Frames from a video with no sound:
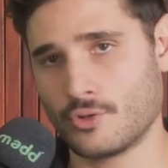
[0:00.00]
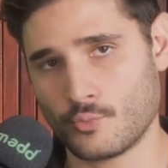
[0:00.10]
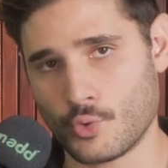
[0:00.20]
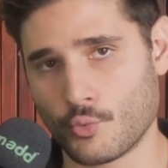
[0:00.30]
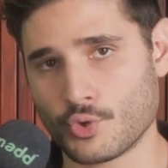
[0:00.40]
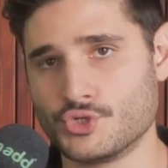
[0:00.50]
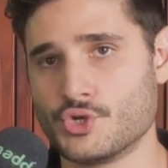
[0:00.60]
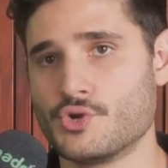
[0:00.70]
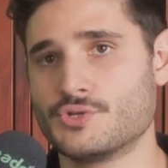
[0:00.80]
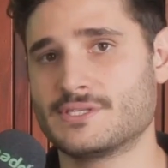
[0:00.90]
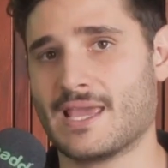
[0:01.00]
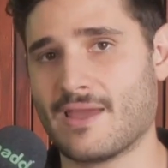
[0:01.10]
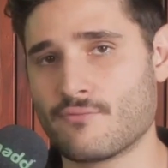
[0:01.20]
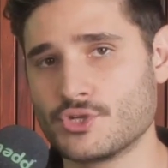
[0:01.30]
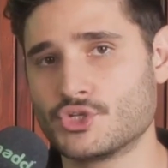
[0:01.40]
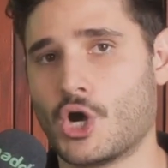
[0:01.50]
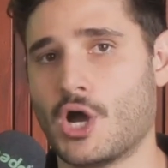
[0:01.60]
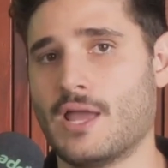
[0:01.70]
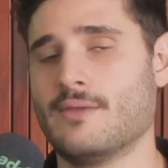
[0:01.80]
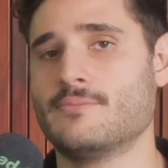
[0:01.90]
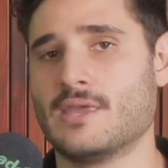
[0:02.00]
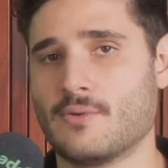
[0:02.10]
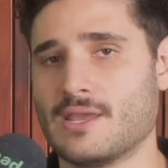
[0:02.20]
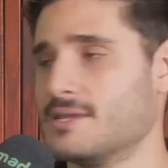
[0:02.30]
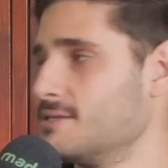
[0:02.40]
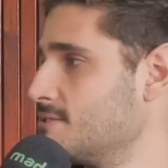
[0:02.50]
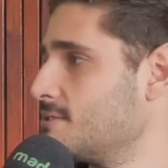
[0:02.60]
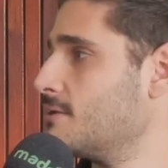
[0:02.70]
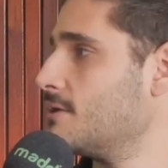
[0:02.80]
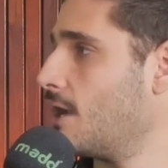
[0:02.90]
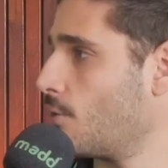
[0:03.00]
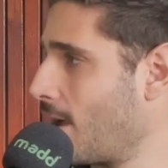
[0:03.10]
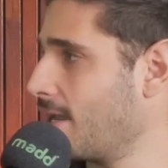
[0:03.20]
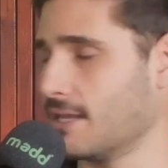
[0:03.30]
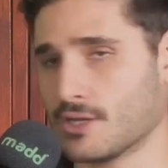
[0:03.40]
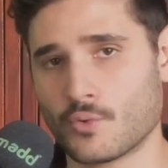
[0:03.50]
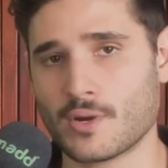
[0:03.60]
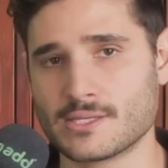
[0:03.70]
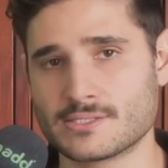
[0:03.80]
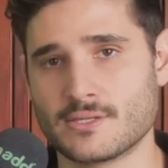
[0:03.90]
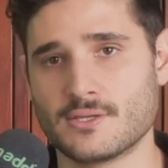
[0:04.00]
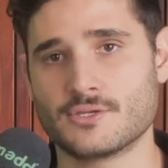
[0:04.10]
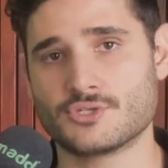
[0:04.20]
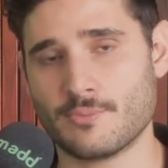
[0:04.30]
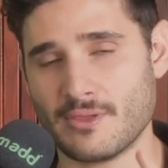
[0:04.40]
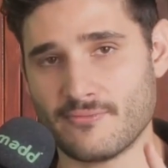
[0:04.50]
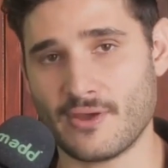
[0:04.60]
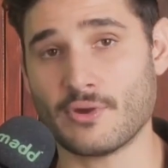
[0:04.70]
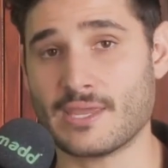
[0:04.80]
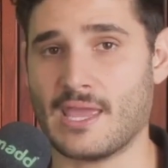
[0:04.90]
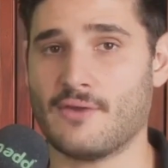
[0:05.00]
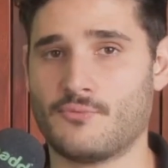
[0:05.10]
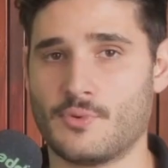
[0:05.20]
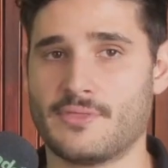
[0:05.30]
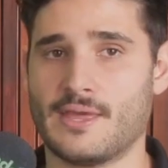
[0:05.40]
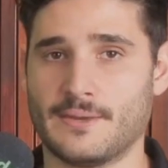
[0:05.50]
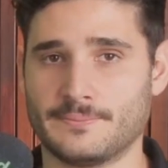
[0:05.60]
will reduce every time there is a rate increase. So be very careful with that.